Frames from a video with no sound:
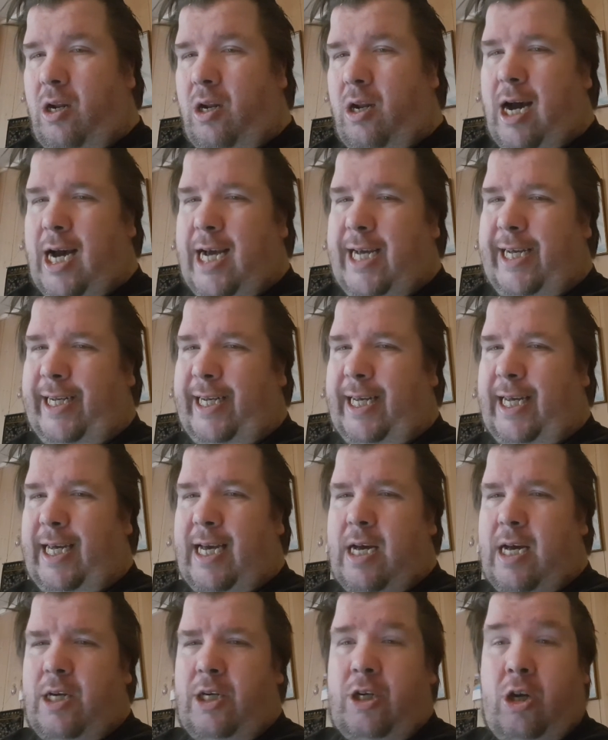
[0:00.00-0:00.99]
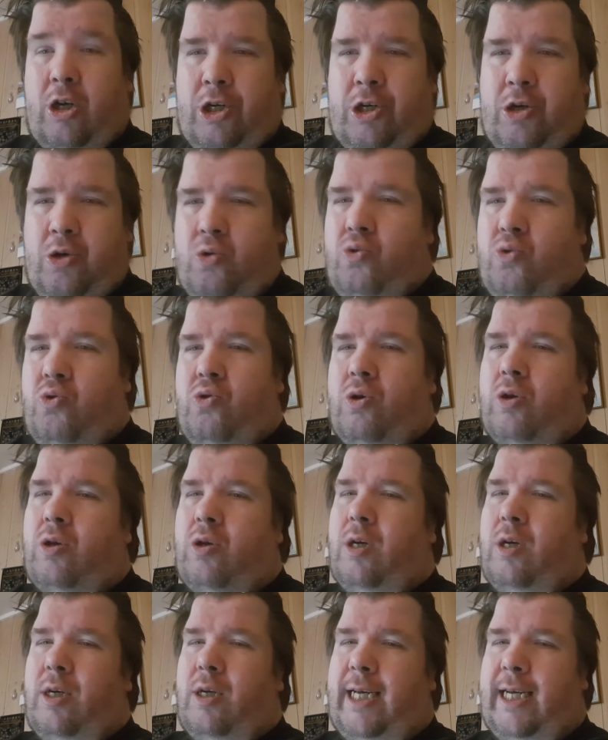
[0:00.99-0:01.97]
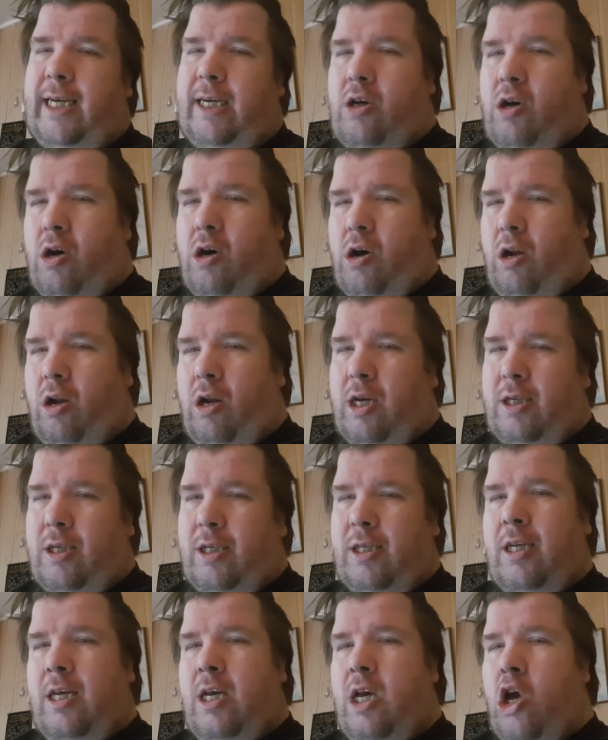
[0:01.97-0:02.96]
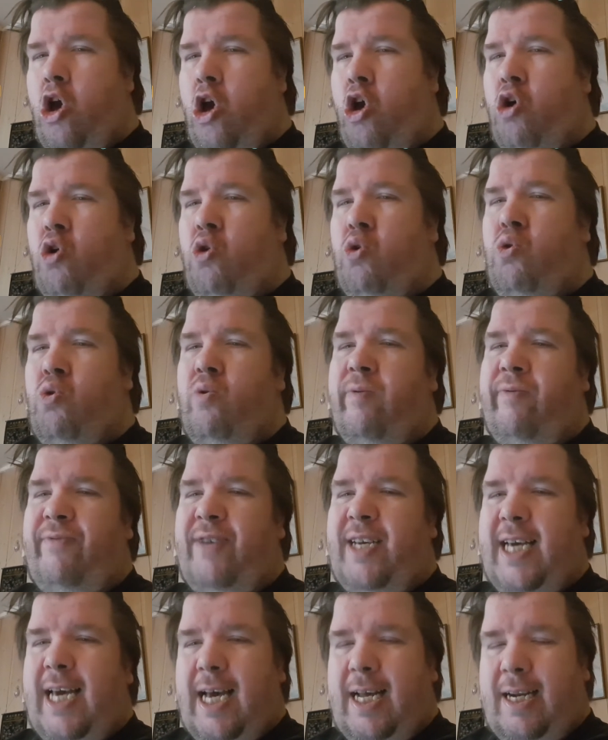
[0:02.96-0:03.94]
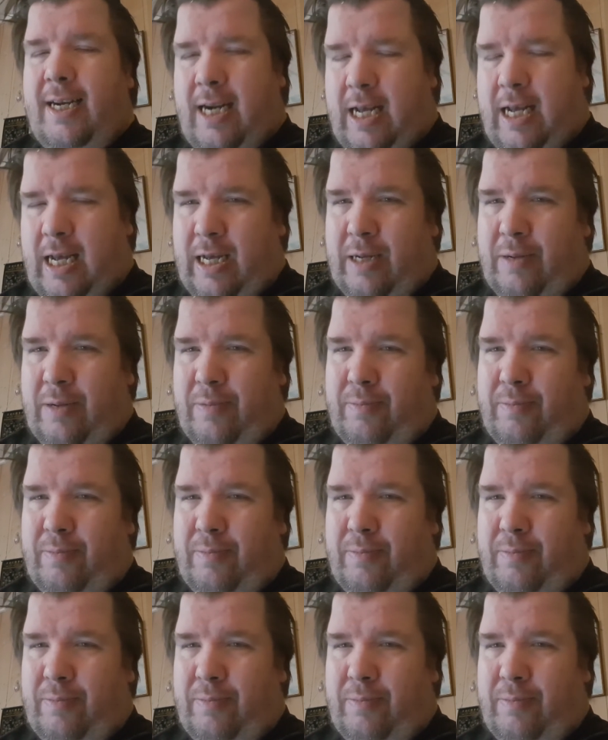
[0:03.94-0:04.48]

like Doctor Who, they call us Whovian,